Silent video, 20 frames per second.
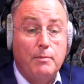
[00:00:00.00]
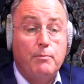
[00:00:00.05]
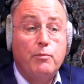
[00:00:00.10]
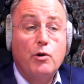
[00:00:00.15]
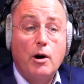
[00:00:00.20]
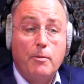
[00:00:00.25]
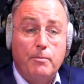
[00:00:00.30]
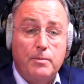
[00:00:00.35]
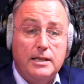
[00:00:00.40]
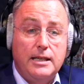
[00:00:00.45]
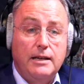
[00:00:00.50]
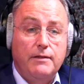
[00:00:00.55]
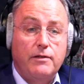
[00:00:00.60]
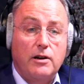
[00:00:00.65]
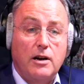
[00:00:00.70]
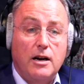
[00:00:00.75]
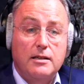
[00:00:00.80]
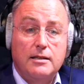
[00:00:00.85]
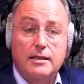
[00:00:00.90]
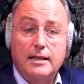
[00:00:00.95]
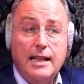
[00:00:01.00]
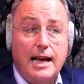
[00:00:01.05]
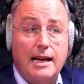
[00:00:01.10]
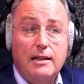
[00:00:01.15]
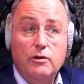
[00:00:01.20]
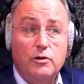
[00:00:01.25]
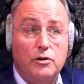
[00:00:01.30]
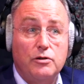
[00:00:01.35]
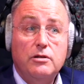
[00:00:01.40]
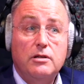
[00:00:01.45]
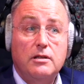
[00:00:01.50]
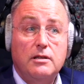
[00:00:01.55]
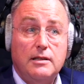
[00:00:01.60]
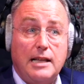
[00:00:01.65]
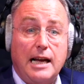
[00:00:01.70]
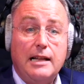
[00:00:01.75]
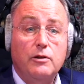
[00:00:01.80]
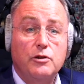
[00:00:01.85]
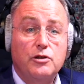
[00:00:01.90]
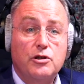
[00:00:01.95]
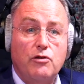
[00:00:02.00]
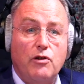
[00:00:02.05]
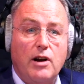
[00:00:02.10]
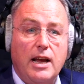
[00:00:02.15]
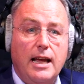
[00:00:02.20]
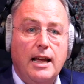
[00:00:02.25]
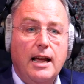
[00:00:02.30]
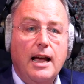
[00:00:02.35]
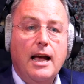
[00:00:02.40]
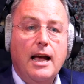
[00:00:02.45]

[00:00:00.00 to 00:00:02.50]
property for us, and that looks great.